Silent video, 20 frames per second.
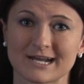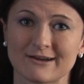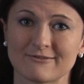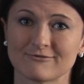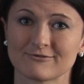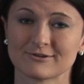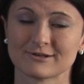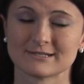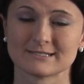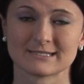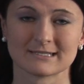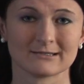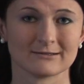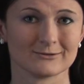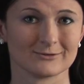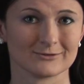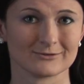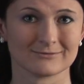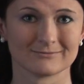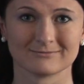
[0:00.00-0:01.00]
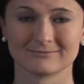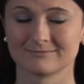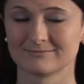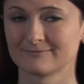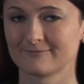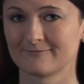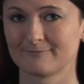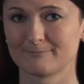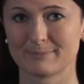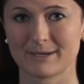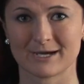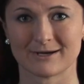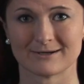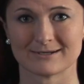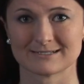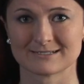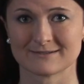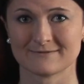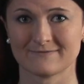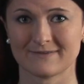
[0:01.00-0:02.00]
every single
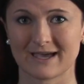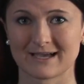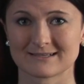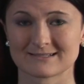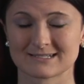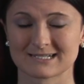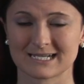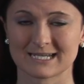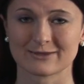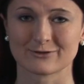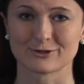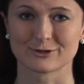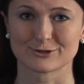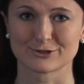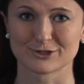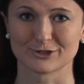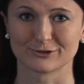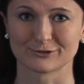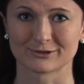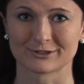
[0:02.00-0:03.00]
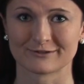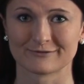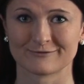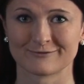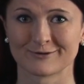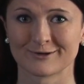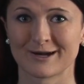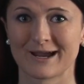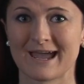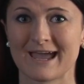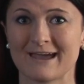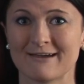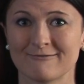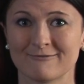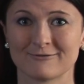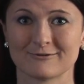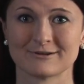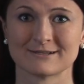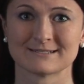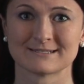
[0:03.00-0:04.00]
parent to vaccinate their children for
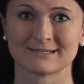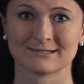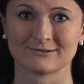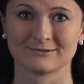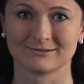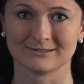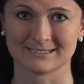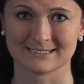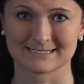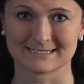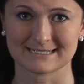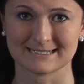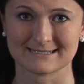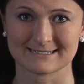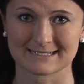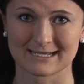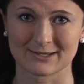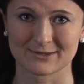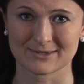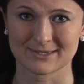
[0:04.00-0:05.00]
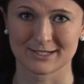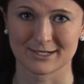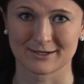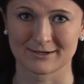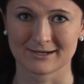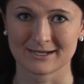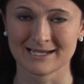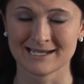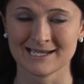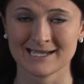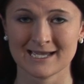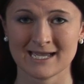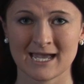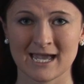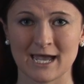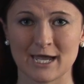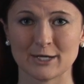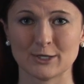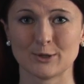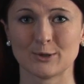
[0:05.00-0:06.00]
every single disease out there.
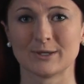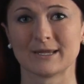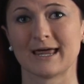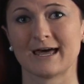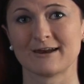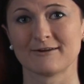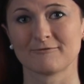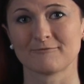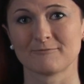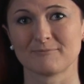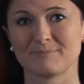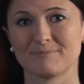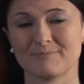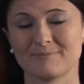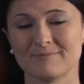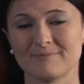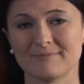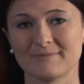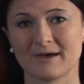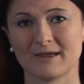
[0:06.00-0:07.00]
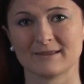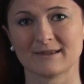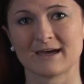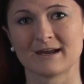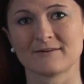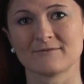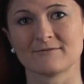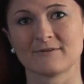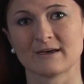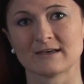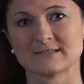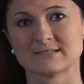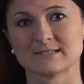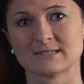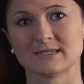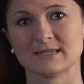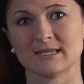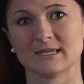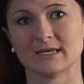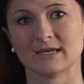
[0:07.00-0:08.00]
I know a lot of a lot of
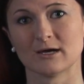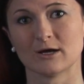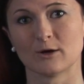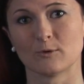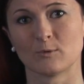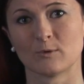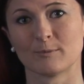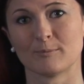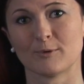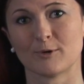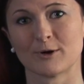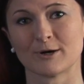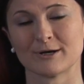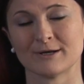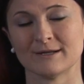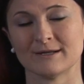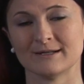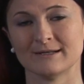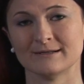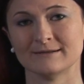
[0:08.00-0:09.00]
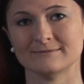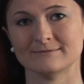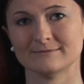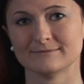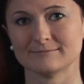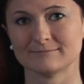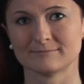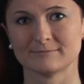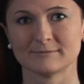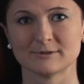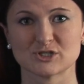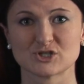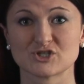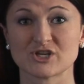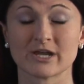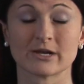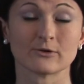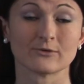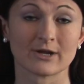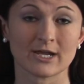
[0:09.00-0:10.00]
us that were born in
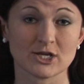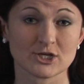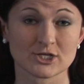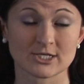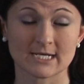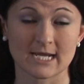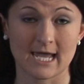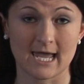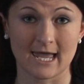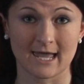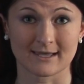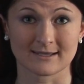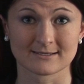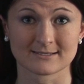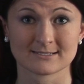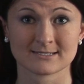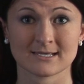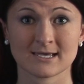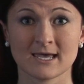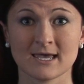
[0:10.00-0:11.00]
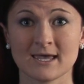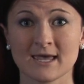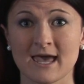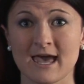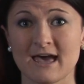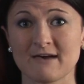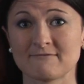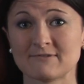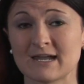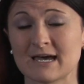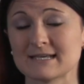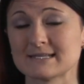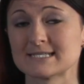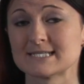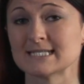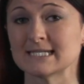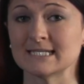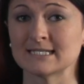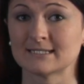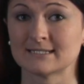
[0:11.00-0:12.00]
Generation X have not
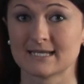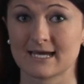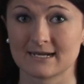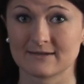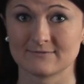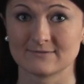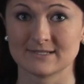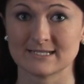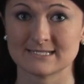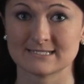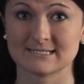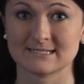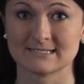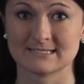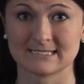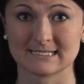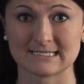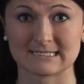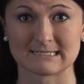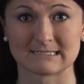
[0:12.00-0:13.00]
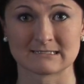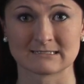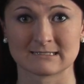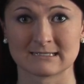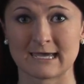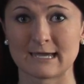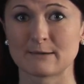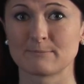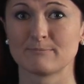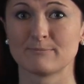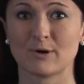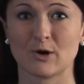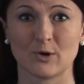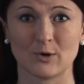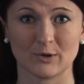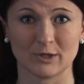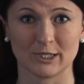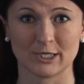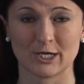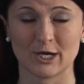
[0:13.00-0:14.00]
seen a lot of these diseases like
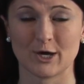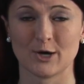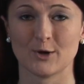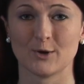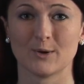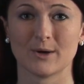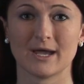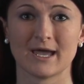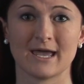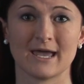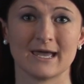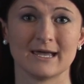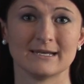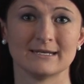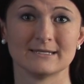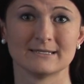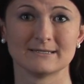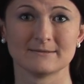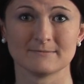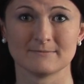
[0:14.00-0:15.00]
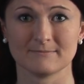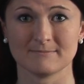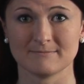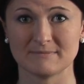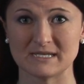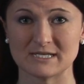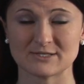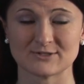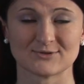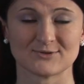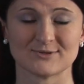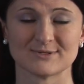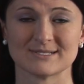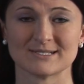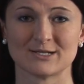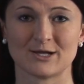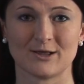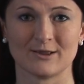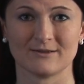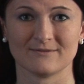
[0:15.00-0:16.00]
polio and
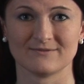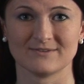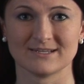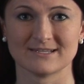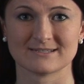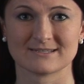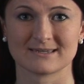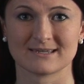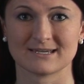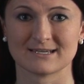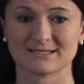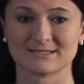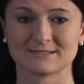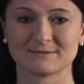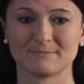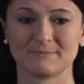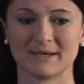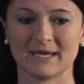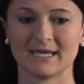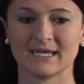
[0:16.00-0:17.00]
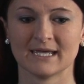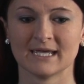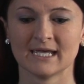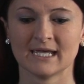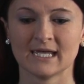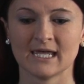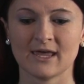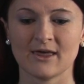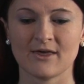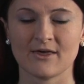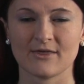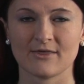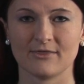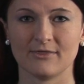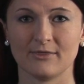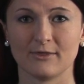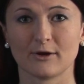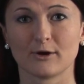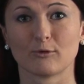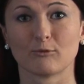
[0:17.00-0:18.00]
measles and all of these things, but
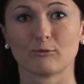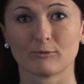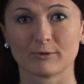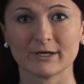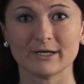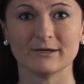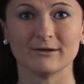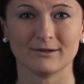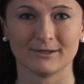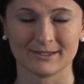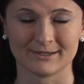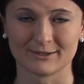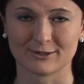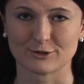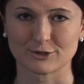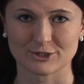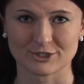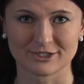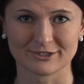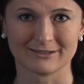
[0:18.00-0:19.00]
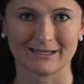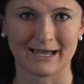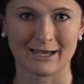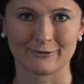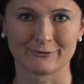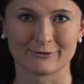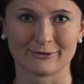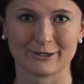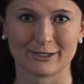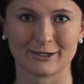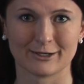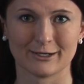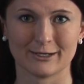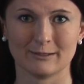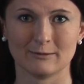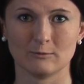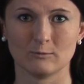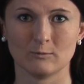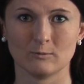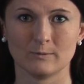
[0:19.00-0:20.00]
they're real and they're still out there,
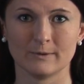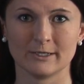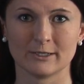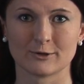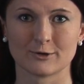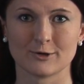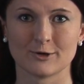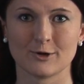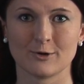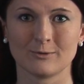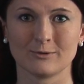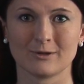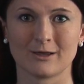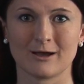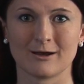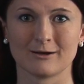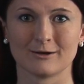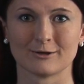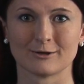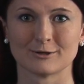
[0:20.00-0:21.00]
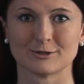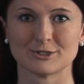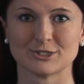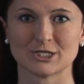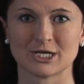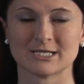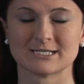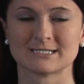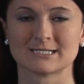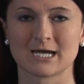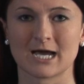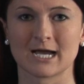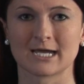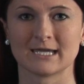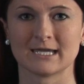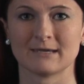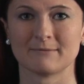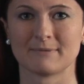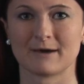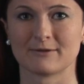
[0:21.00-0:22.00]
and we are no longer just
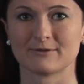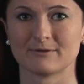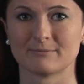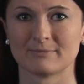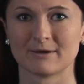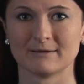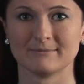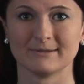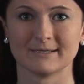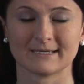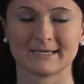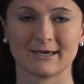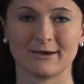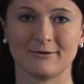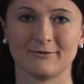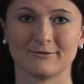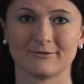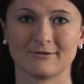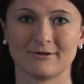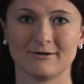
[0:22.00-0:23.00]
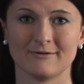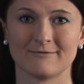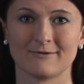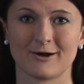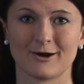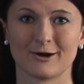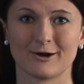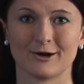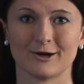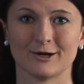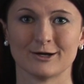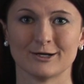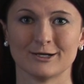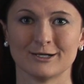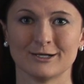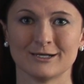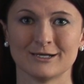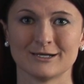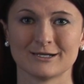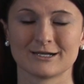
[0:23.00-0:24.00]
talking about the public health of our
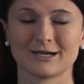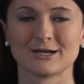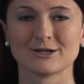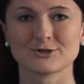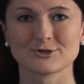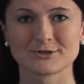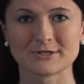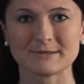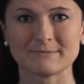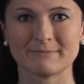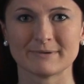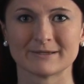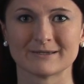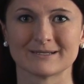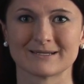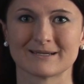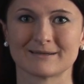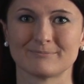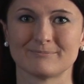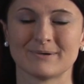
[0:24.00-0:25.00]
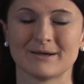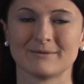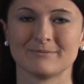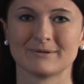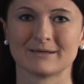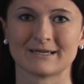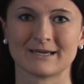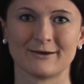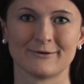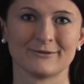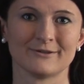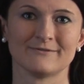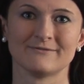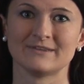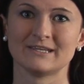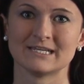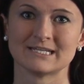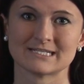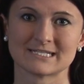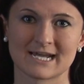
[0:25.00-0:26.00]
country, but the public health
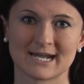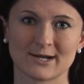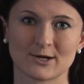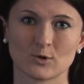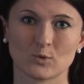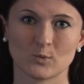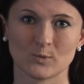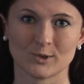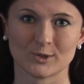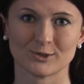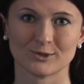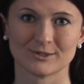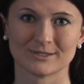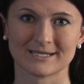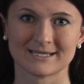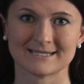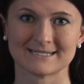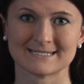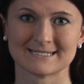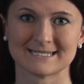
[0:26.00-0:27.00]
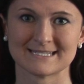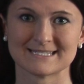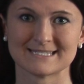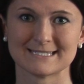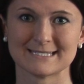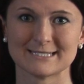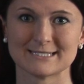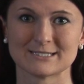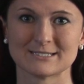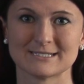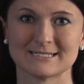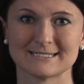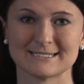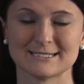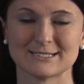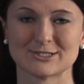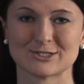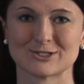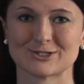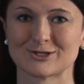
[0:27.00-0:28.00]
of the entire world. And since these
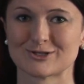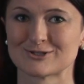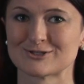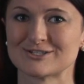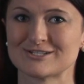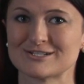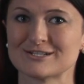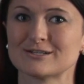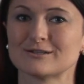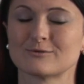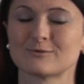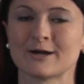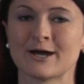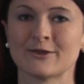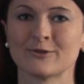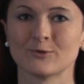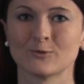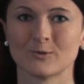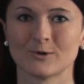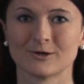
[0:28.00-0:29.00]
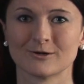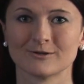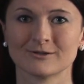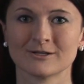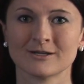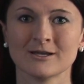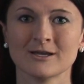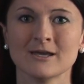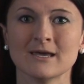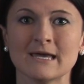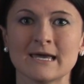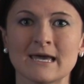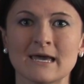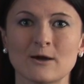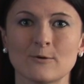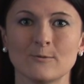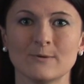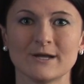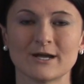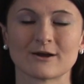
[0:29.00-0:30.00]
diseases are still around the world,
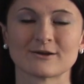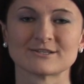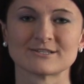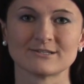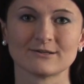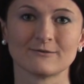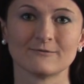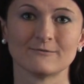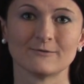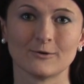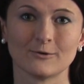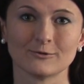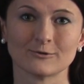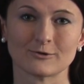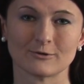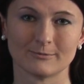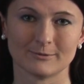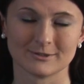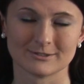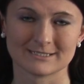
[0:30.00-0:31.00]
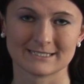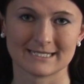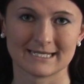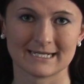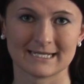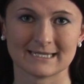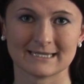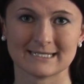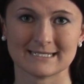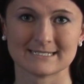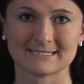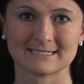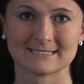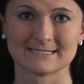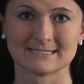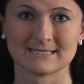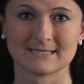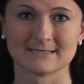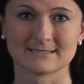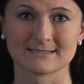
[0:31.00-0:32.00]
we are still vulnerable to getting these
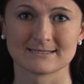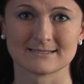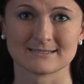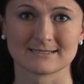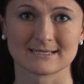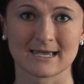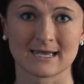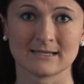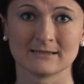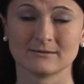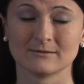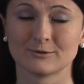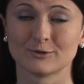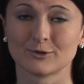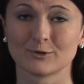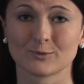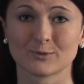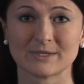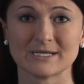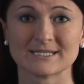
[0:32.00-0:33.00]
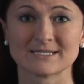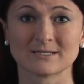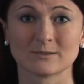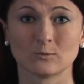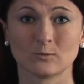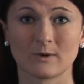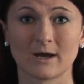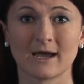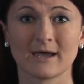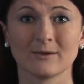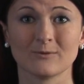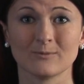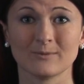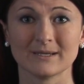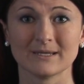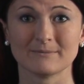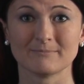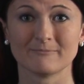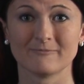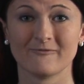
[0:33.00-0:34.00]
diseases. And the reason why
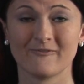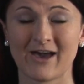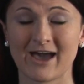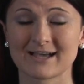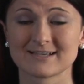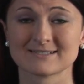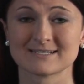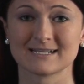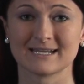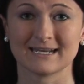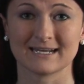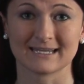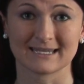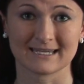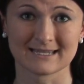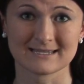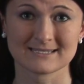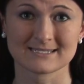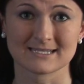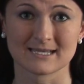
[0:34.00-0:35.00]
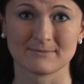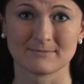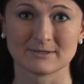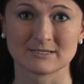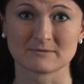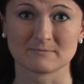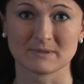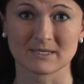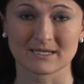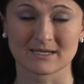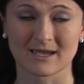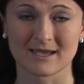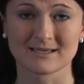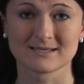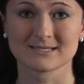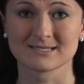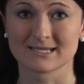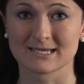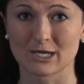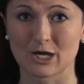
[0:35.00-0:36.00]
we vaccinate against them is
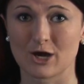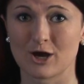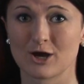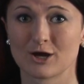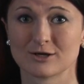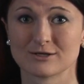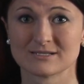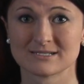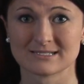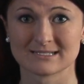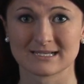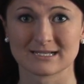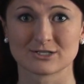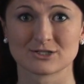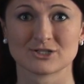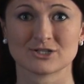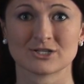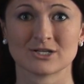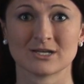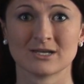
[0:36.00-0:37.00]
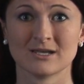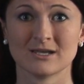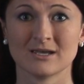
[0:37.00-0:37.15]
because they are such